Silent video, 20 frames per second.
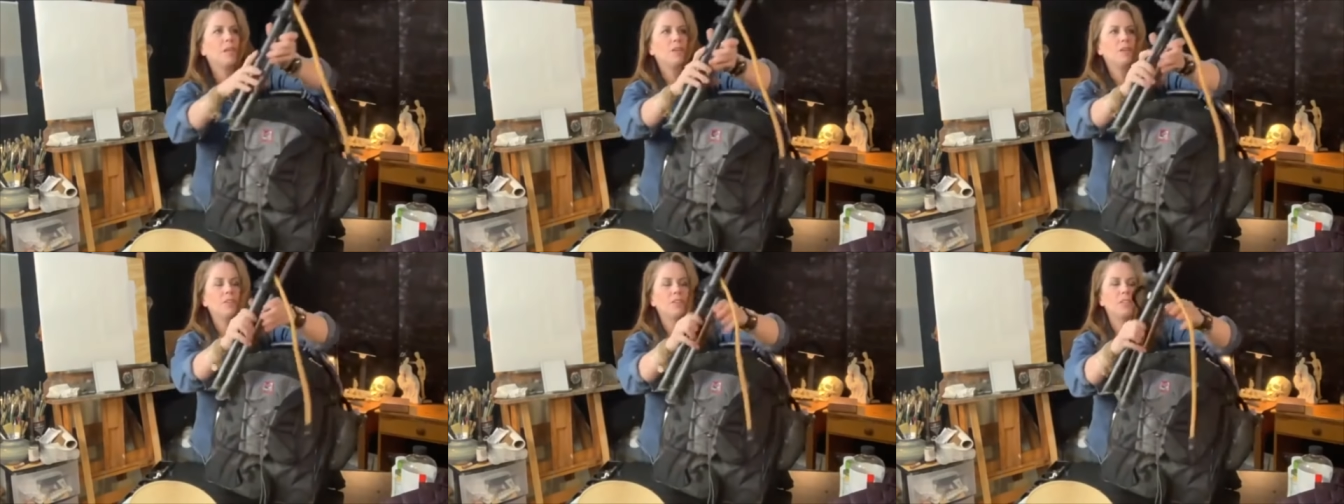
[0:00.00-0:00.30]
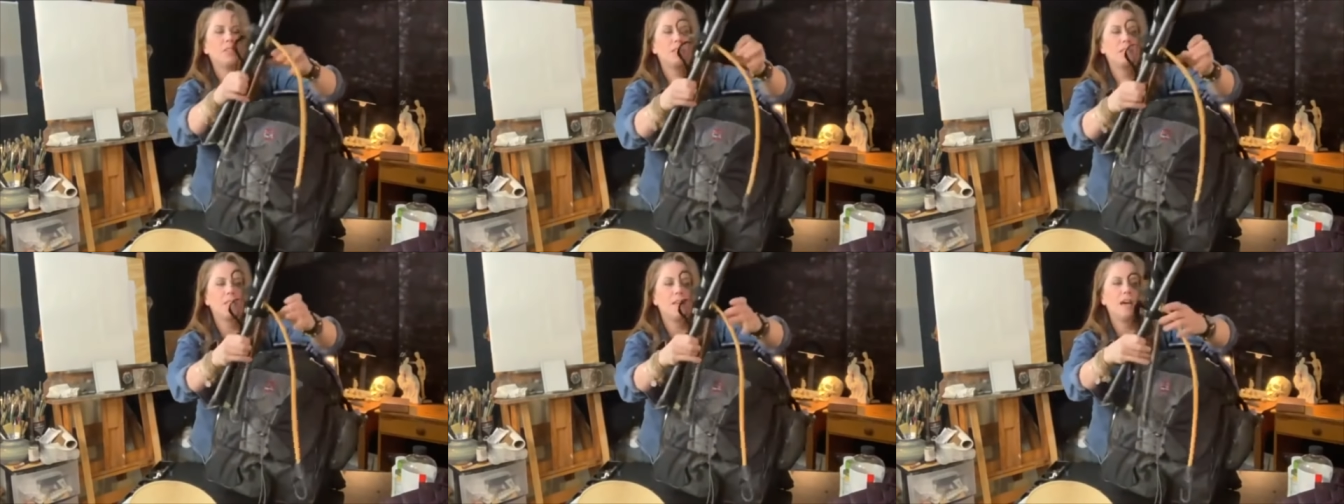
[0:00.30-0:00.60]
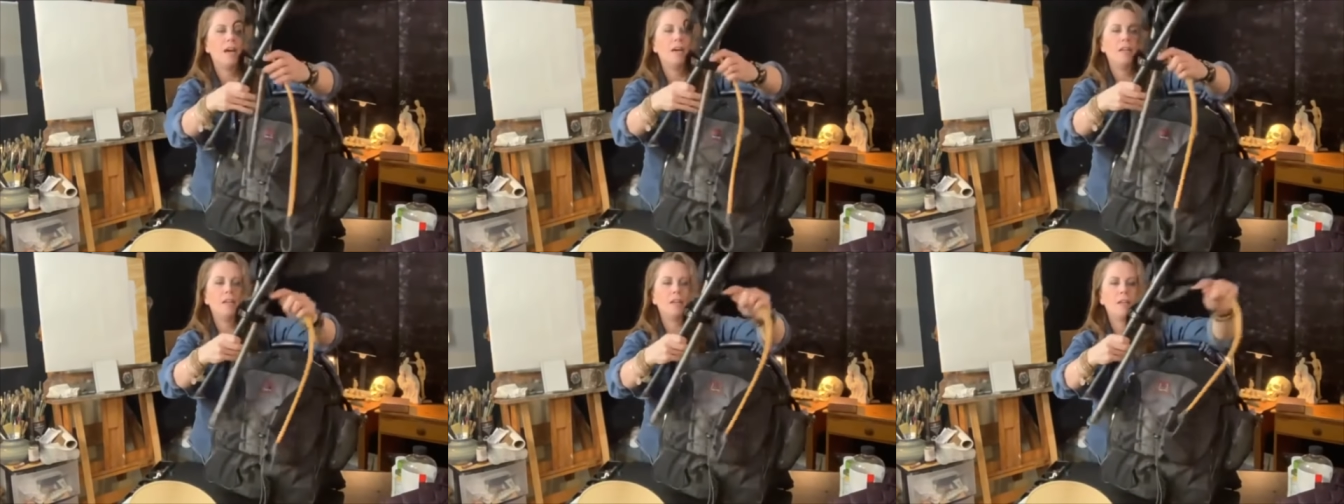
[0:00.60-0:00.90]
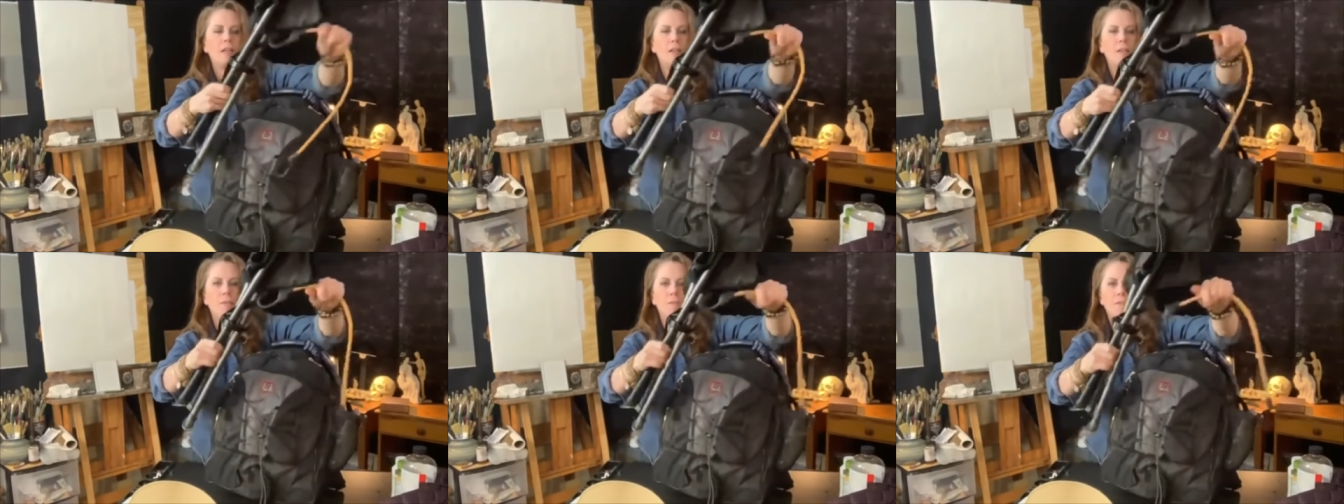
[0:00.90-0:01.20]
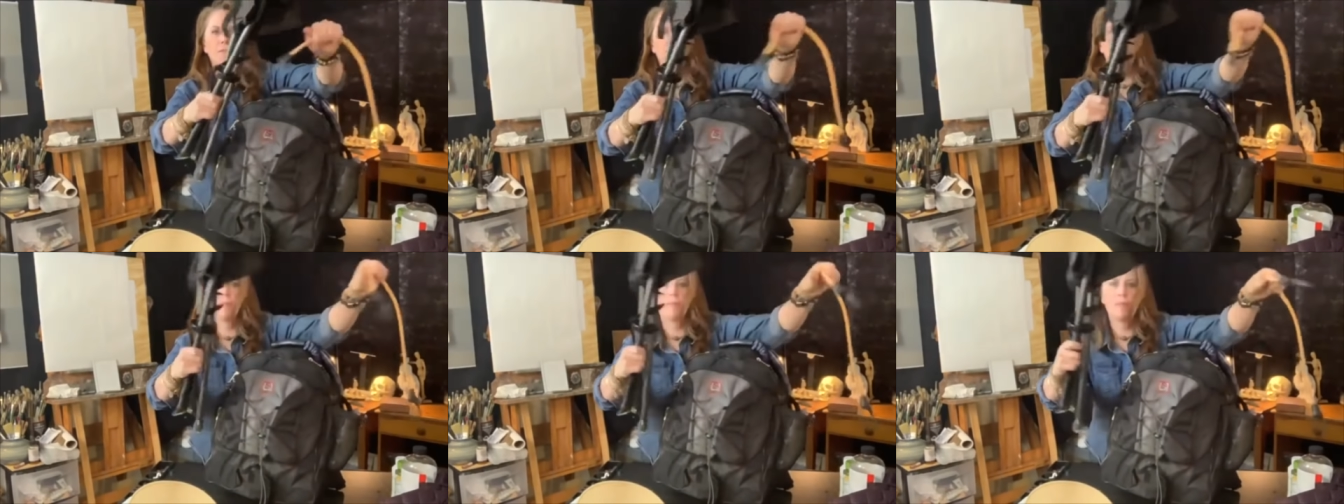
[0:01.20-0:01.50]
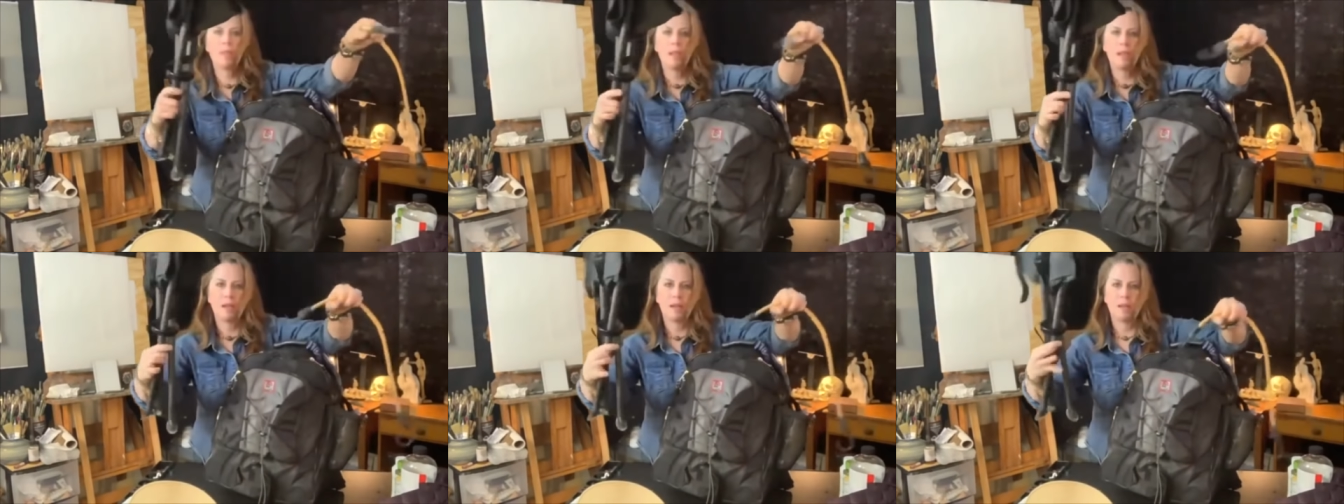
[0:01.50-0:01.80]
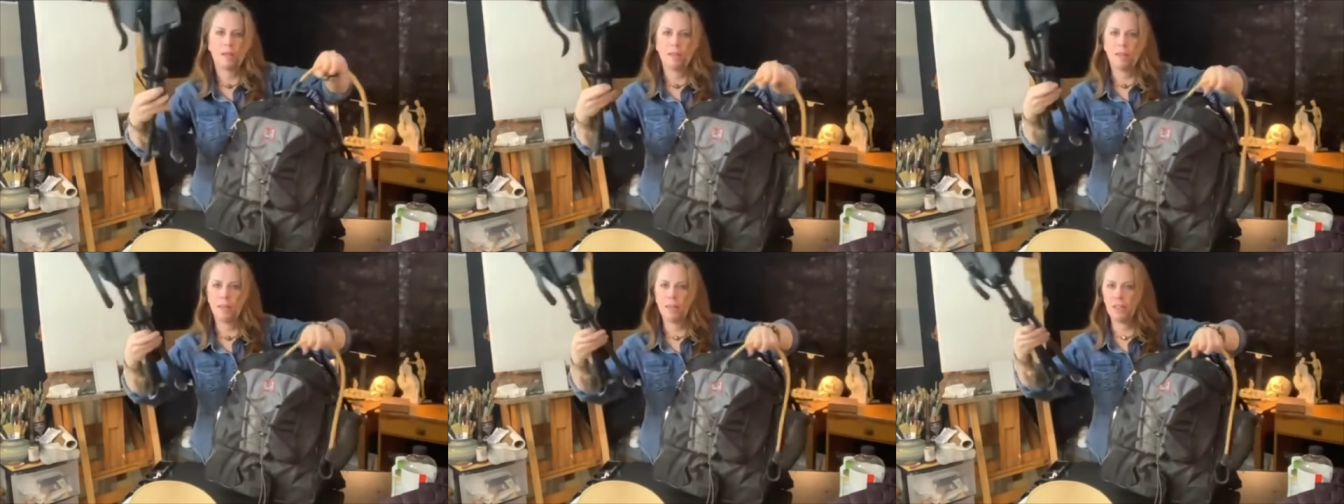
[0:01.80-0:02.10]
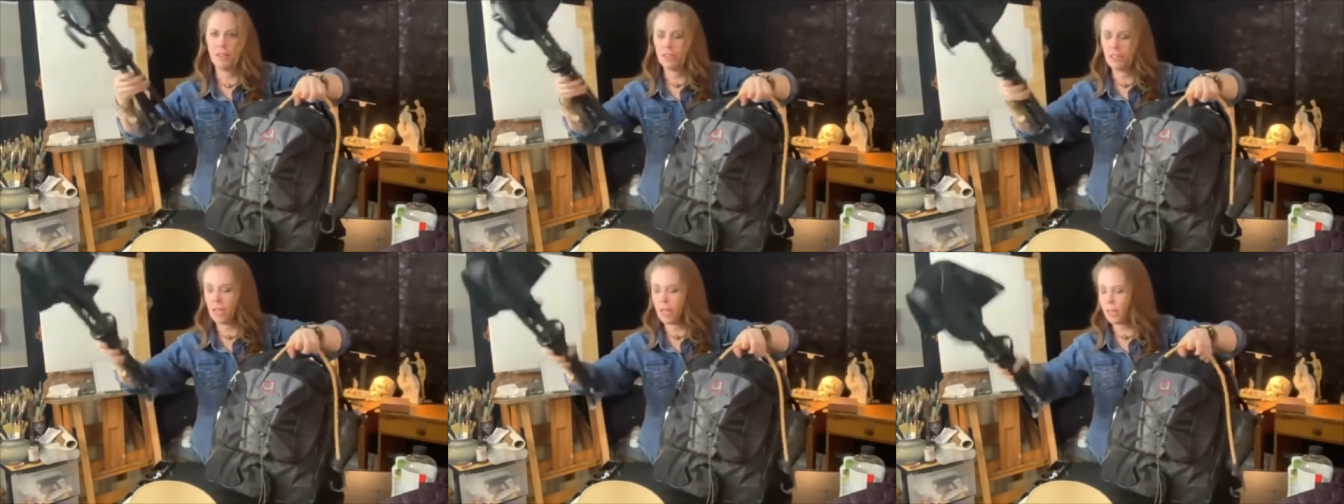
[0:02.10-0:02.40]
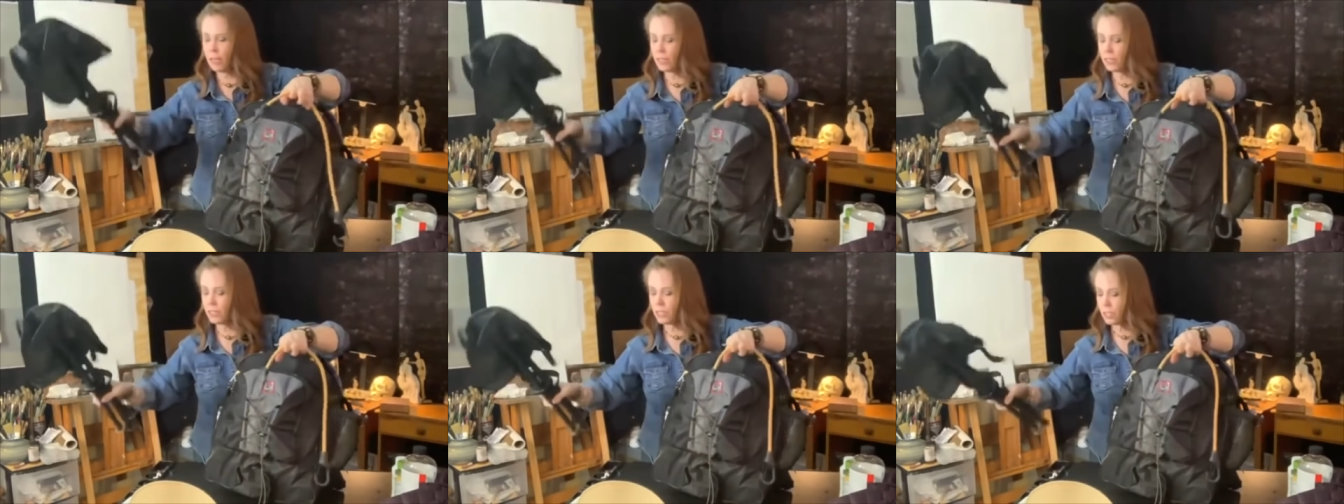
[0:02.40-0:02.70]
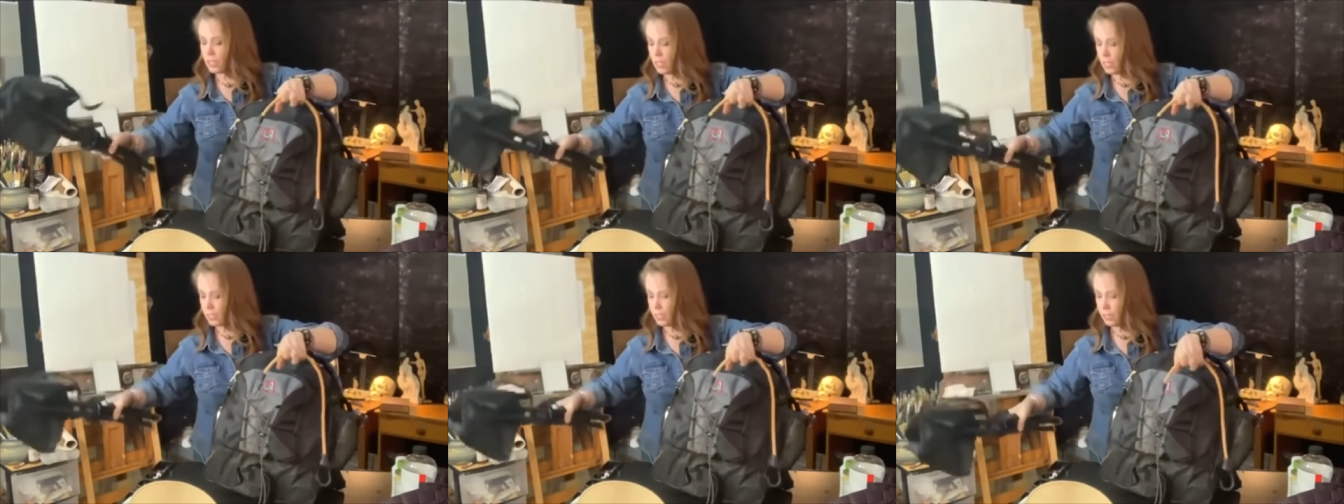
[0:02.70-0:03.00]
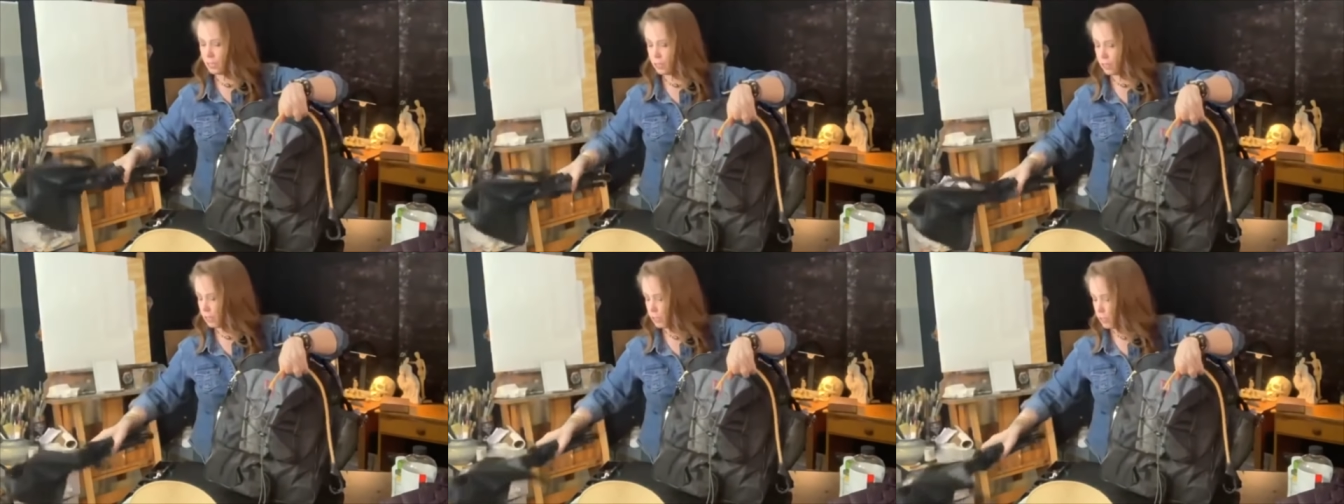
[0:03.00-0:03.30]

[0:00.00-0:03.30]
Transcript: goes like that. There's that, just a nice little